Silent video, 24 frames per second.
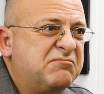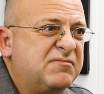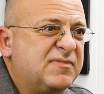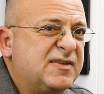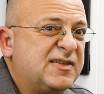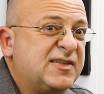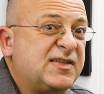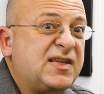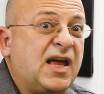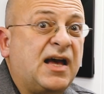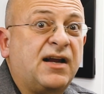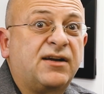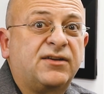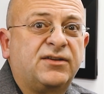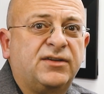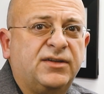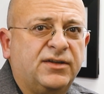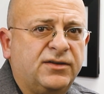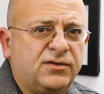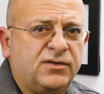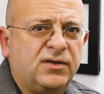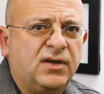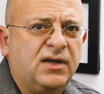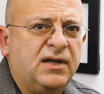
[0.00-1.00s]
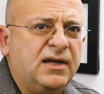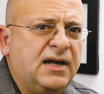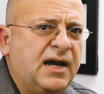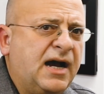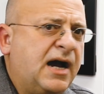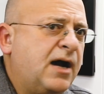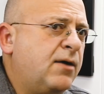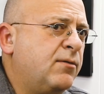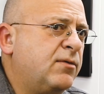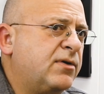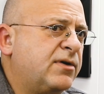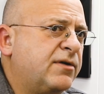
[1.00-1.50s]
started
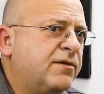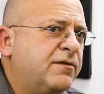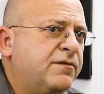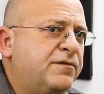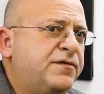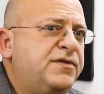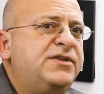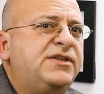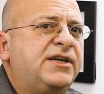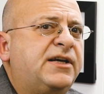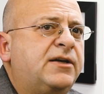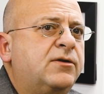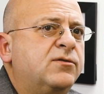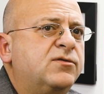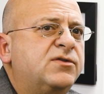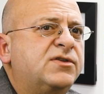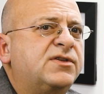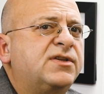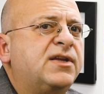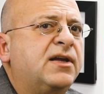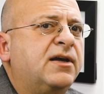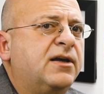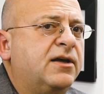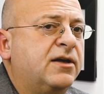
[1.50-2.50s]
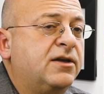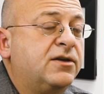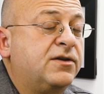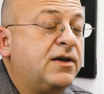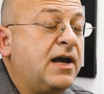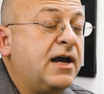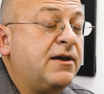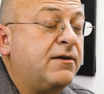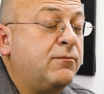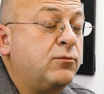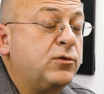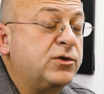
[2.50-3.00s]
our physical uh,
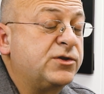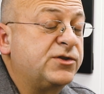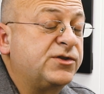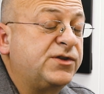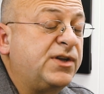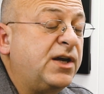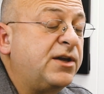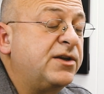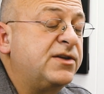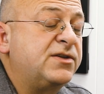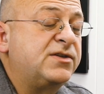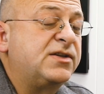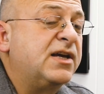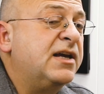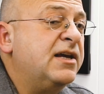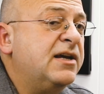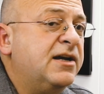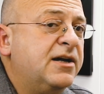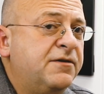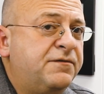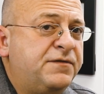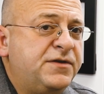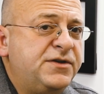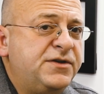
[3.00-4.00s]
our studies of